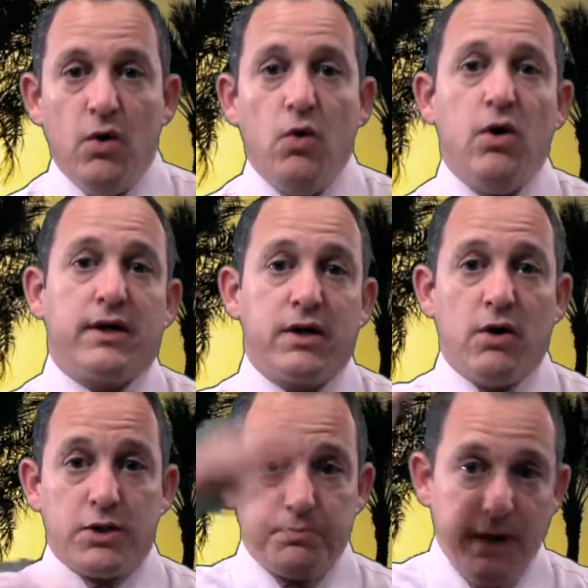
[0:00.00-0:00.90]
Or it can
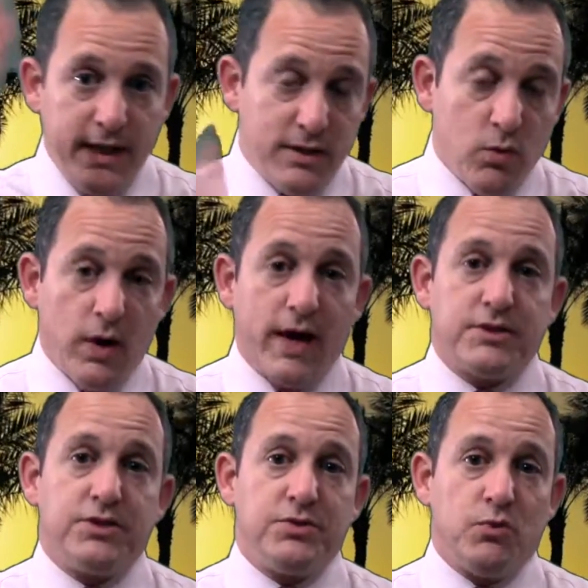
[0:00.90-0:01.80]
cause pain that
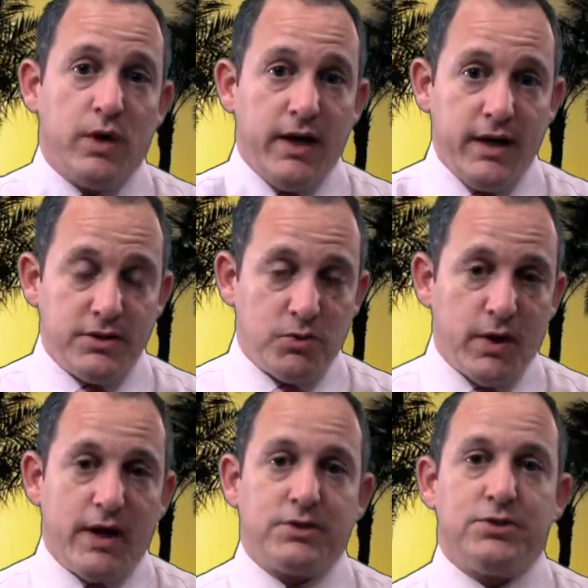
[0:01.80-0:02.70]
waxes and wanes and
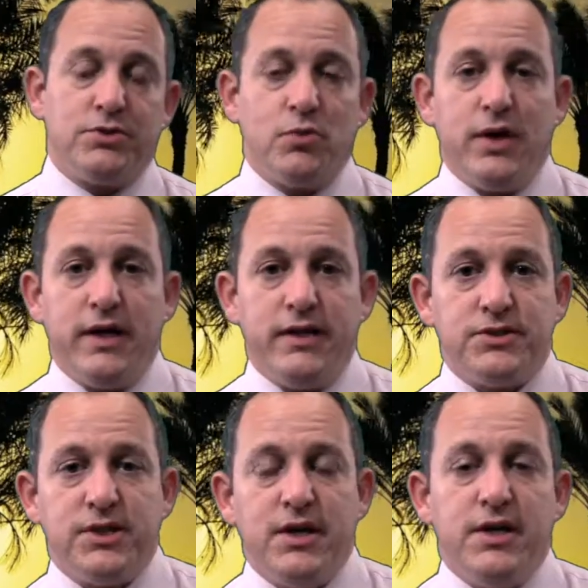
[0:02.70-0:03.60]
waxes and
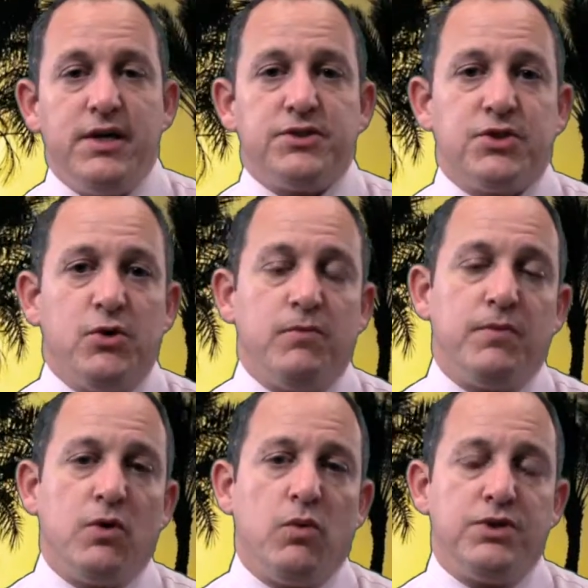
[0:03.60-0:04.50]
wanes. So
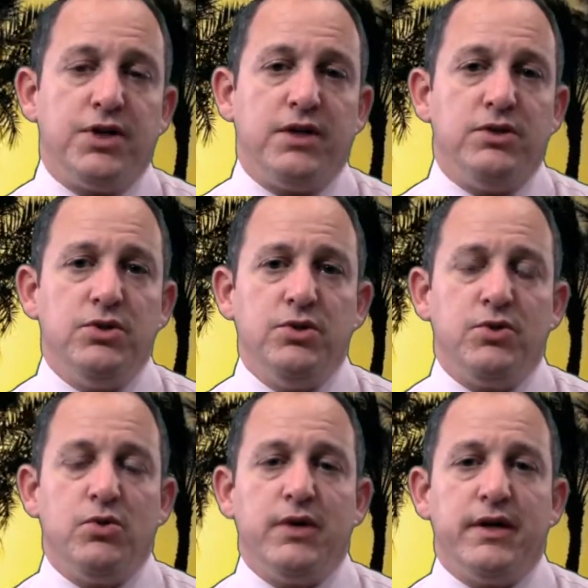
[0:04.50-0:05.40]
what you can
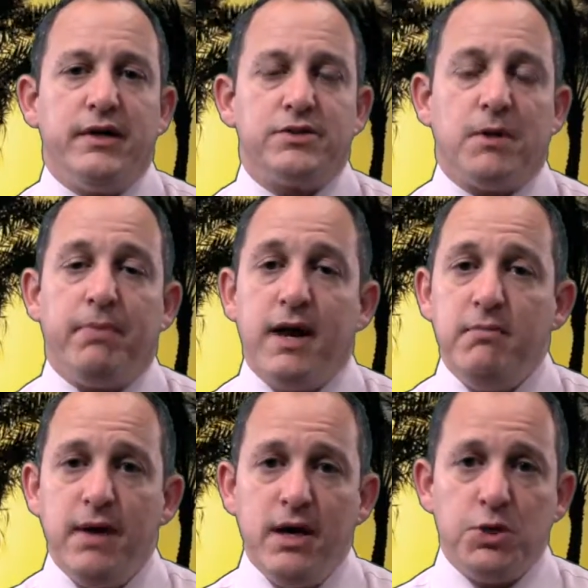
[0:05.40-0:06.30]
do is a
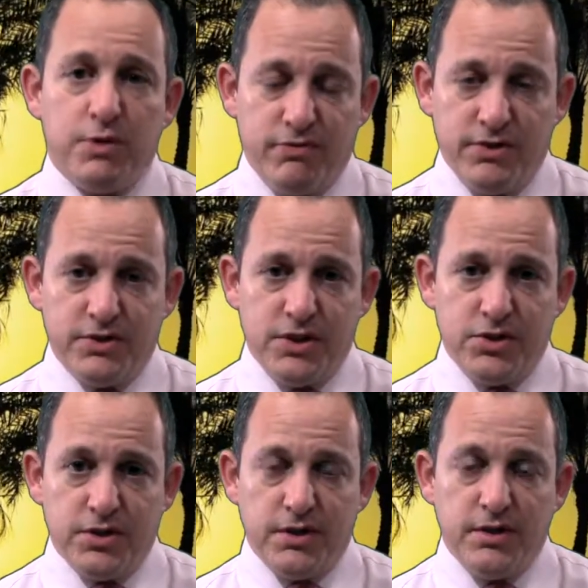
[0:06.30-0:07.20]
pain management
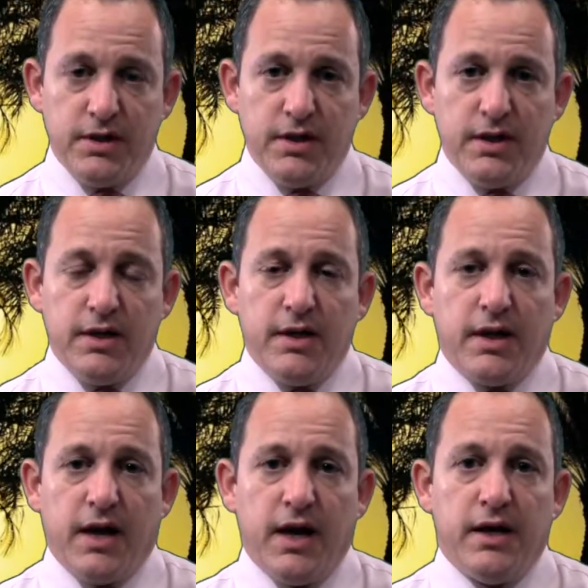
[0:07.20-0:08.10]
physician
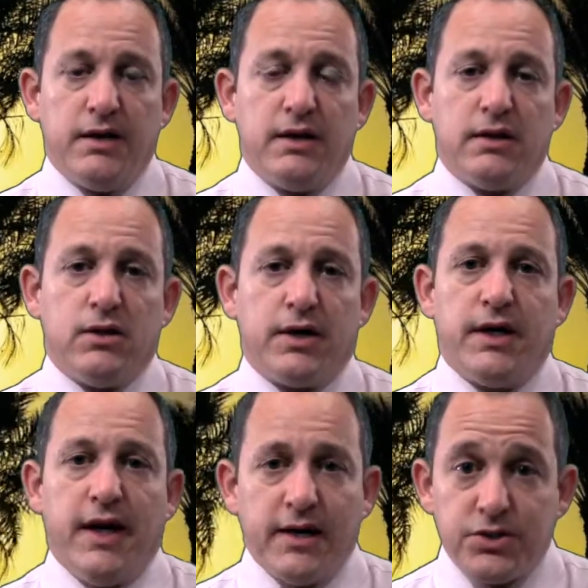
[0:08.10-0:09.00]
can look
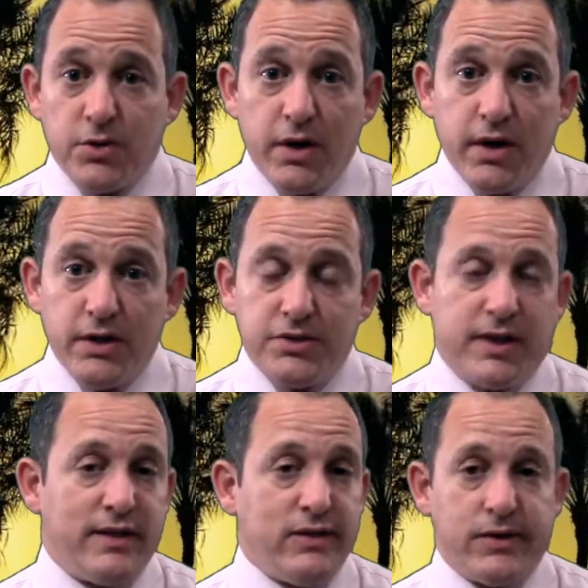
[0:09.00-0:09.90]
at x-rays, they
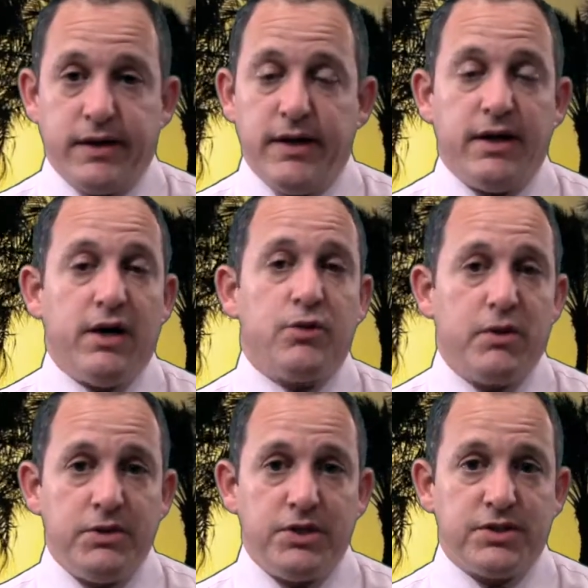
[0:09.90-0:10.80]
can look at any other
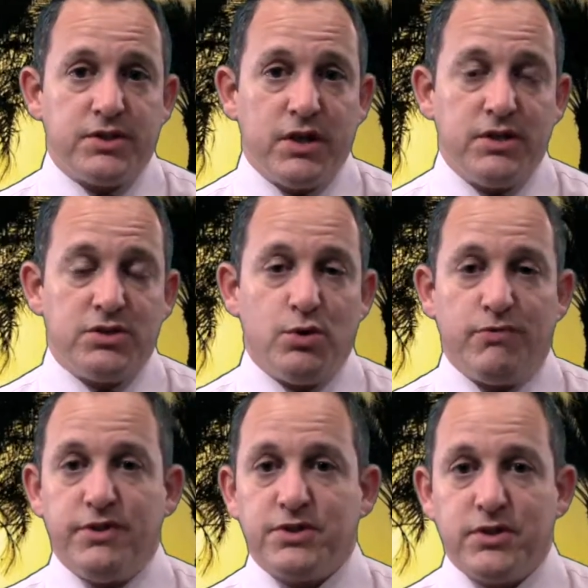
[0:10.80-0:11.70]
imaging studies, do a
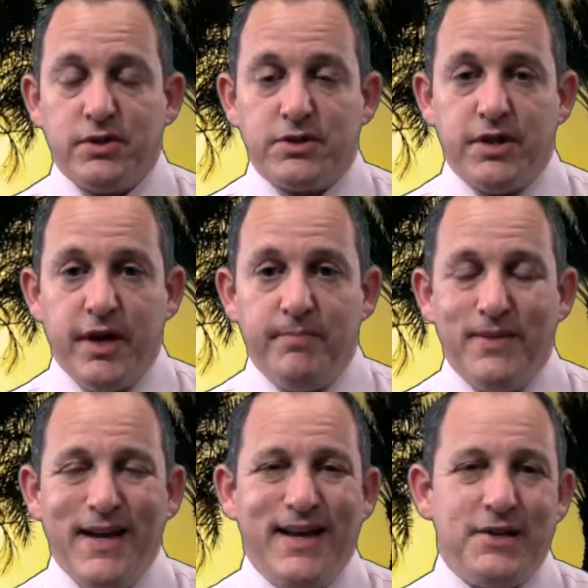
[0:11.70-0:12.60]
physical exam,
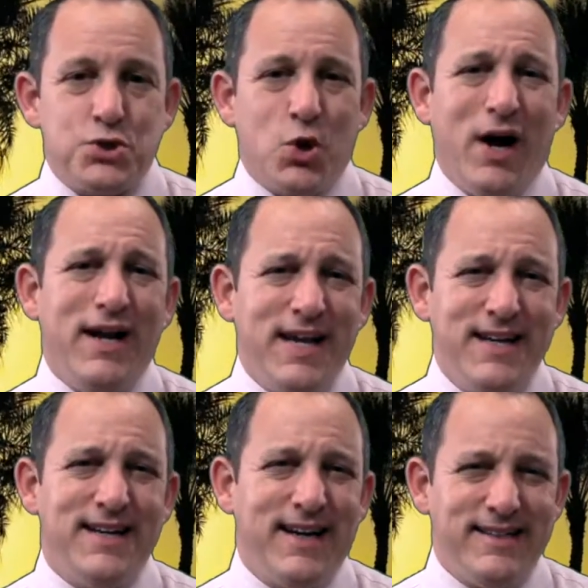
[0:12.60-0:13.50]
and try and get
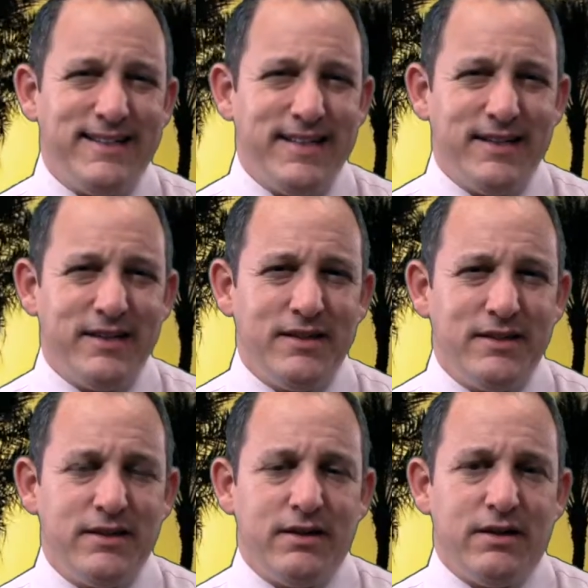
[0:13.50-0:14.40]
an idea
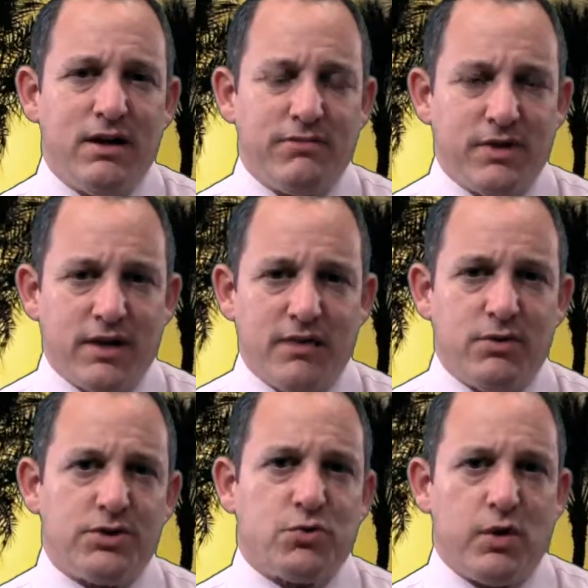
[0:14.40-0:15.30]
of the
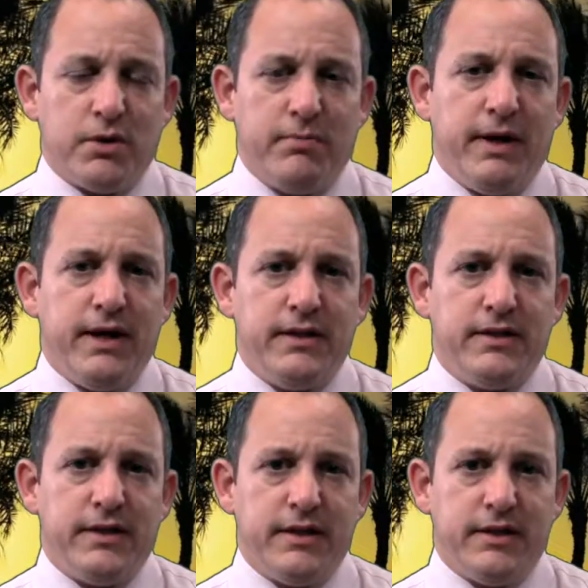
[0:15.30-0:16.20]
levels where the
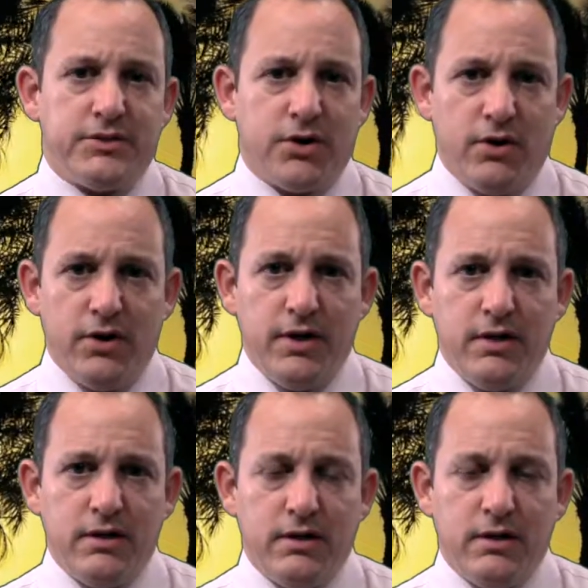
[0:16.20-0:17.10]
pain is
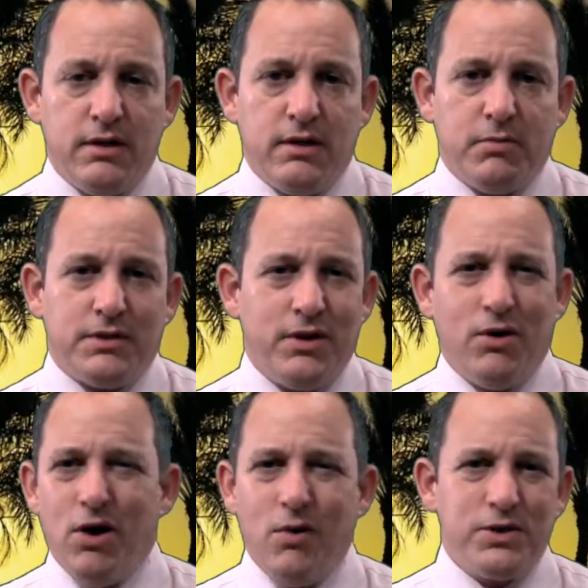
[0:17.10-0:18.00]
hurting, but they
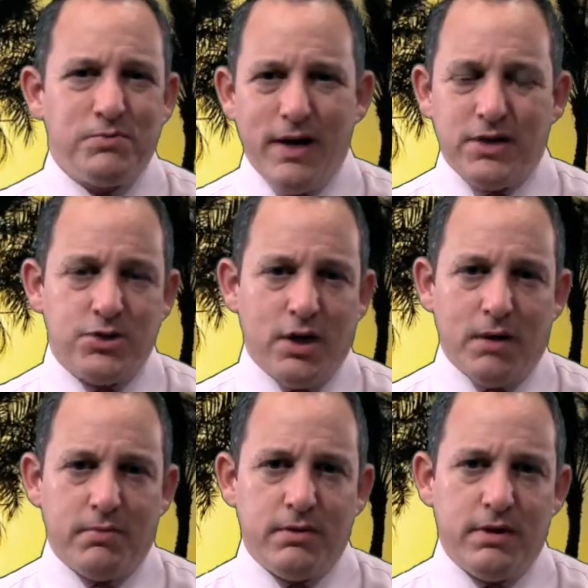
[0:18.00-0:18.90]
don't always match
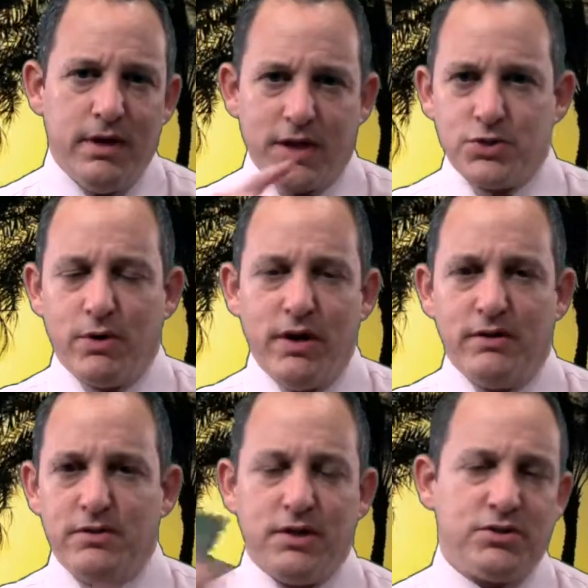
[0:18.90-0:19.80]
up. An
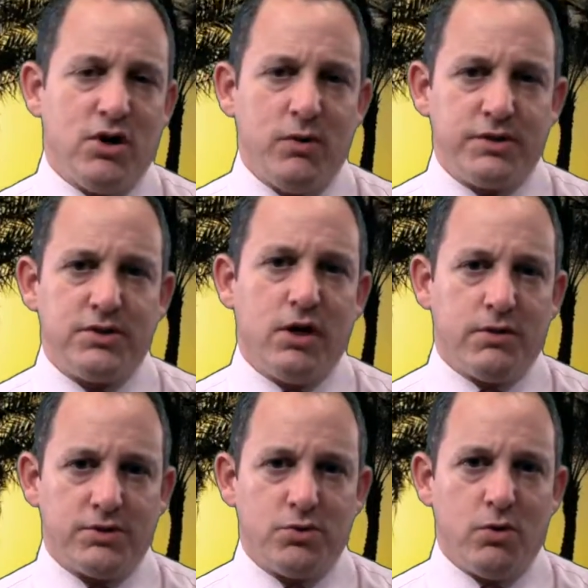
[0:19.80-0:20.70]
x-ray doesn't always tell the
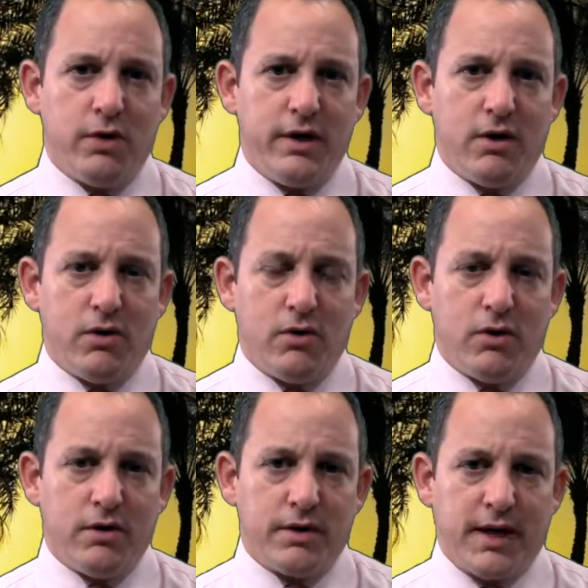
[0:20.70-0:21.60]
story,
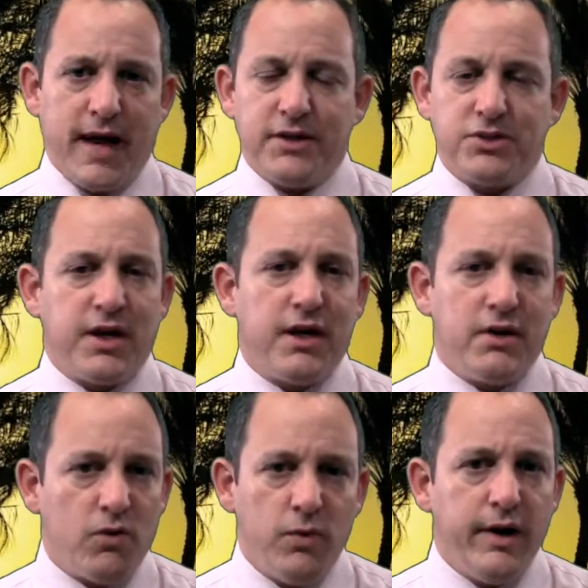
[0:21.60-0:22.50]
or a CAT
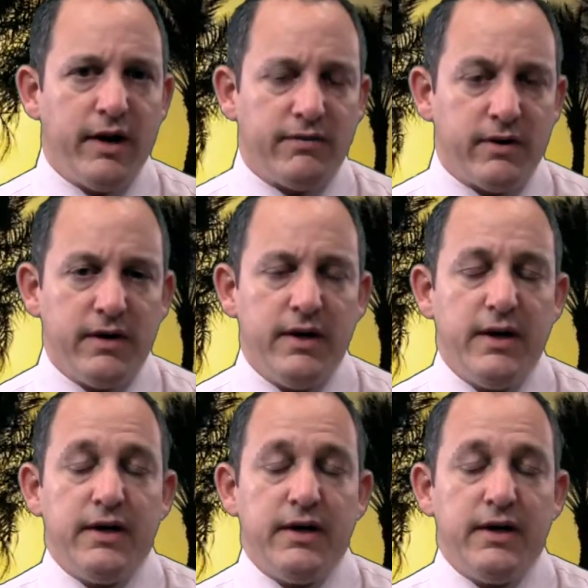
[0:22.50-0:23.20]
scan or whatever.